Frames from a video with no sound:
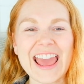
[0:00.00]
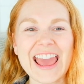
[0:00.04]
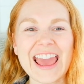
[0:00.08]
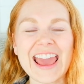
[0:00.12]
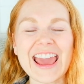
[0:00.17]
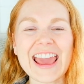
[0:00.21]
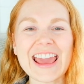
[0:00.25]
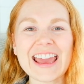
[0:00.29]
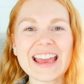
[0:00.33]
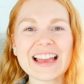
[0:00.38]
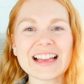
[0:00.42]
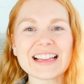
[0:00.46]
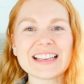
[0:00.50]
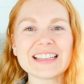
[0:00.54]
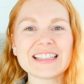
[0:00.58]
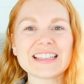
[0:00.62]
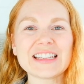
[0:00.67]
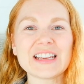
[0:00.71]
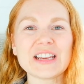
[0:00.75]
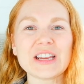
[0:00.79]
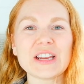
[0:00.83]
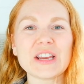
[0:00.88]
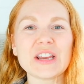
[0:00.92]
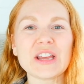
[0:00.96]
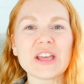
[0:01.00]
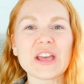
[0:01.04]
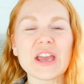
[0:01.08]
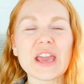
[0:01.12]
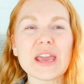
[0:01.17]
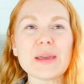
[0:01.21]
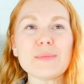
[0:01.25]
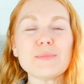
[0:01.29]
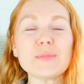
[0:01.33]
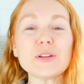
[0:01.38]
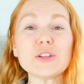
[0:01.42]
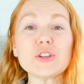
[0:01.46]
And
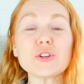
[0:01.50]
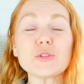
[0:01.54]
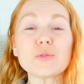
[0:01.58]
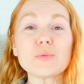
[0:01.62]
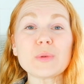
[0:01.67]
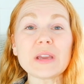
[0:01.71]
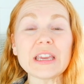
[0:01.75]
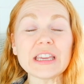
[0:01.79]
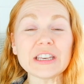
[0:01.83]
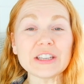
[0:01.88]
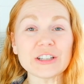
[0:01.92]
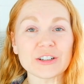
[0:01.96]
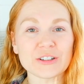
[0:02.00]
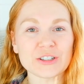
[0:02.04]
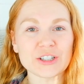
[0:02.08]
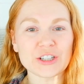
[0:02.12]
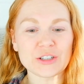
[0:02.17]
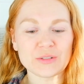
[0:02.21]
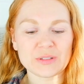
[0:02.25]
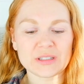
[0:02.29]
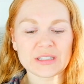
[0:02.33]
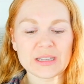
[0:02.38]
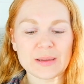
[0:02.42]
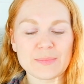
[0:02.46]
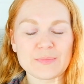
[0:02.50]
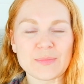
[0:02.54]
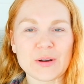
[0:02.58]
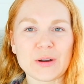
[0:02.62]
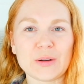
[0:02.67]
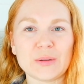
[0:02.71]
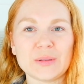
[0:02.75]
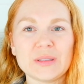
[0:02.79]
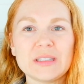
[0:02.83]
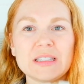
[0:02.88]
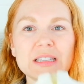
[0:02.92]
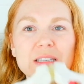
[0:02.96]
in between your two sit
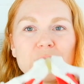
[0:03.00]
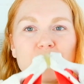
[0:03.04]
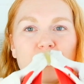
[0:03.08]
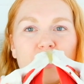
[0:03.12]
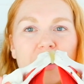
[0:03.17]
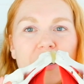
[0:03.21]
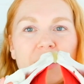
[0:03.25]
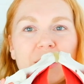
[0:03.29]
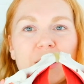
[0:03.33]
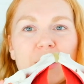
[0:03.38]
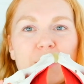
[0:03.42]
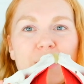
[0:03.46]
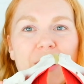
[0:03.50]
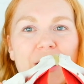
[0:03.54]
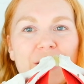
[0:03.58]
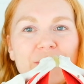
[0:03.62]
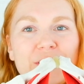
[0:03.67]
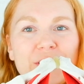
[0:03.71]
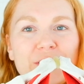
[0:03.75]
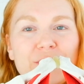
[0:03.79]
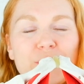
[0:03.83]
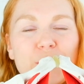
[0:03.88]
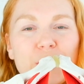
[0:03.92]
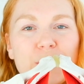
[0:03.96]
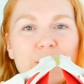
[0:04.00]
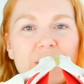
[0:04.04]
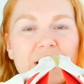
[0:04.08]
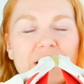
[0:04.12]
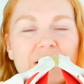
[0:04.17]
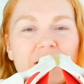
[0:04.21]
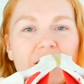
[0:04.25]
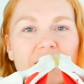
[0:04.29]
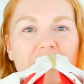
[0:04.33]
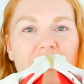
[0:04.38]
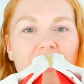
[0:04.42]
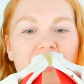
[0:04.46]
bones is where your pelvic floor
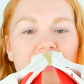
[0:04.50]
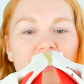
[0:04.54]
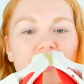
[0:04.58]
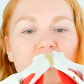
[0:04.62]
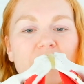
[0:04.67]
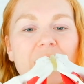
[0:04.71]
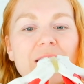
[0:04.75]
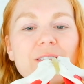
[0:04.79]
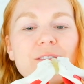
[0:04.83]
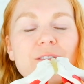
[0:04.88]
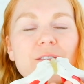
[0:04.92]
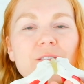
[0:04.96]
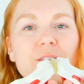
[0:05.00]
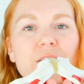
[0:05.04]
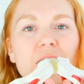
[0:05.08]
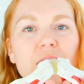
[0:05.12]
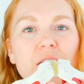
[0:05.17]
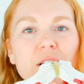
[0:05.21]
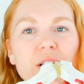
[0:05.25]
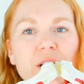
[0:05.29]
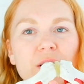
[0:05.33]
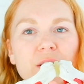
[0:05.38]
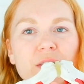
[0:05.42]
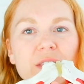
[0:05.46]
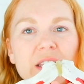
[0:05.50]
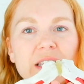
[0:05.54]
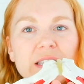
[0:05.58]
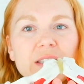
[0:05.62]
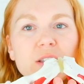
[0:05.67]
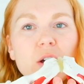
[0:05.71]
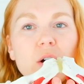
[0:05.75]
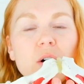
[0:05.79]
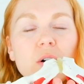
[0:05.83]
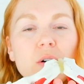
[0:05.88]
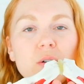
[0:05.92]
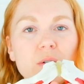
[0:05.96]
muscles are. So they fill this
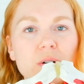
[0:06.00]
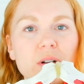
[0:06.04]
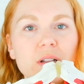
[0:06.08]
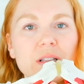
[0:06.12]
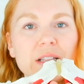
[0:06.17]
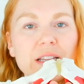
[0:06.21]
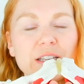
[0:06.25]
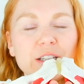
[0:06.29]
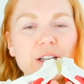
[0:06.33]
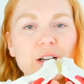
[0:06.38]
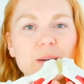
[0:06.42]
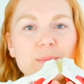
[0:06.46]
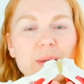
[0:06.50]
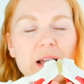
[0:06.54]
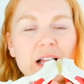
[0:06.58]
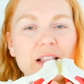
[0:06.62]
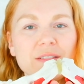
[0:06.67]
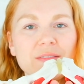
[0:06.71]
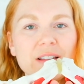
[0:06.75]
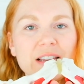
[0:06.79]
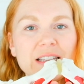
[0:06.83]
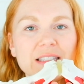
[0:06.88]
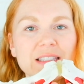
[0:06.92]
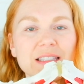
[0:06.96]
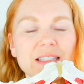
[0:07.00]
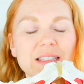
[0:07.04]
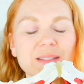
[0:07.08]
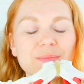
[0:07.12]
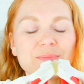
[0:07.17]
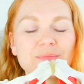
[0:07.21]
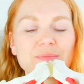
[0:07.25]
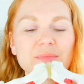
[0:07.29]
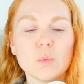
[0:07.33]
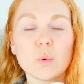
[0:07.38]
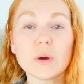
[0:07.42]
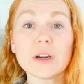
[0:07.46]
hole in your pelvis.
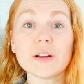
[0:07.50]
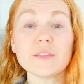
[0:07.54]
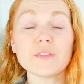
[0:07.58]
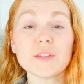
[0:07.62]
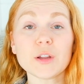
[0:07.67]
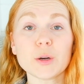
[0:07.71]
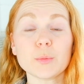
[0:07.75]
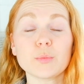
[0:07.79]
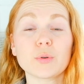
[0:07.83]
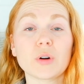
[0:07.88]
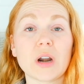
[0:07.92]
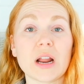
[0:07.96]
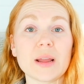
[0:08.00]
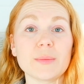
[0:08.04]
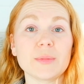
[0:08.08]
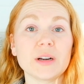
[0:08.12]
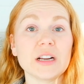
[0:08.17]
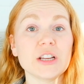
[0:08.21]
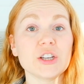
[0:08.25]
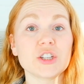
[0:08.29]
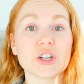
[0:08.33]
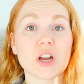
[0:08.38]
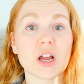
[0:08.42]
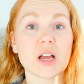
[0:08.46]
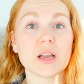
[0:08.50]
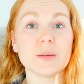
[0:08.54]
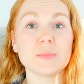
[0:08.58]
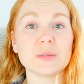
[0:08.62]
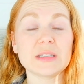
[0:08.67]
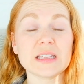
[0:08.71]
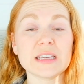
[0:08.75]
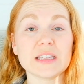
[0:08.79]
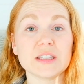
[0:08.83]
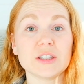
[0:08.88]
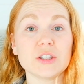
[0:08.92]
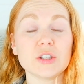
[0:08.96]
One of their primary jobs
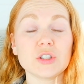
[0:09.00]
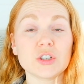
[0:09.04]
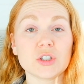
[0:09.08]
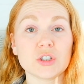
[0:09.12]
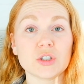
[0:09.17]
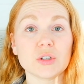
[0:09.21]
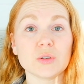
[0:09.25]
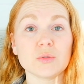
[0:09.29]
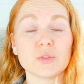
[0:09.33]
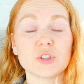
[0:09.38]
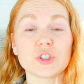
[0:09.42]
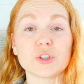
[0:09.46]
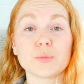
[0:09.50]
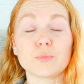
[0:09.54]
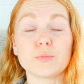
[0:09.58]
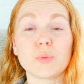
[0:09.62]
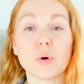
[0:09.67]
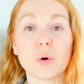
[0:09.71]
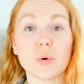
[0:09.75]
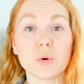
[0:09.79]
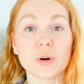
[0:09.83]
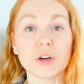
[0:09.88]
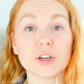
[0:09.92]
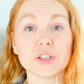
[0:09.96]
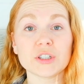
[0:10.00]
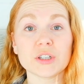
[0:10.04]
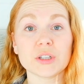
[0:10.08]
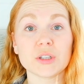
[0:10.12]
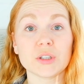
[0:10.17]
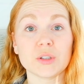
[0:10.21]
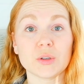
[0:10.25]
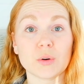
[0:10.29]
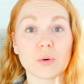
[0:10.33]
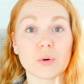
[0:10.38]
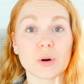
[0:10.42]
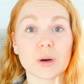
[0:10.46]
is to support
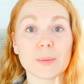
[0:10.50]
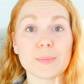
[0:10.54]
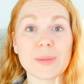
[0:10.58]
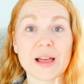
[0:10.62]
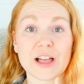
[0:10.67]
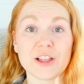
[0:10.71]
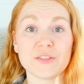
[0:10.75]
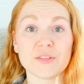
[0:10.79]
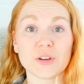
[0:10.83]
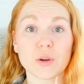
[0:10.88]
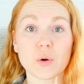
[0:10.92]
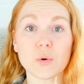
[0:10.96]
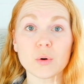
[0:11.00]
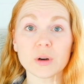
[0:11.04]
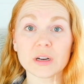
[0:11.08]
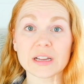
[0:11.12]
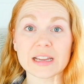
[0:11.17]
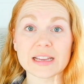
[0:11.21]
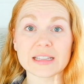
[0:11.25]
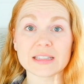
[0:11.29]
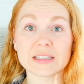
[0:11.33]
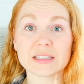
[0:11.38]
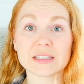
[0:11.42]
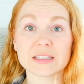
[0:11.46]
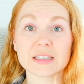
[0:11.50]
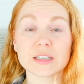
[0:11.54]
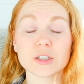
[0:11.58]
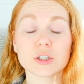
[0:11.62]
your pelvic organs.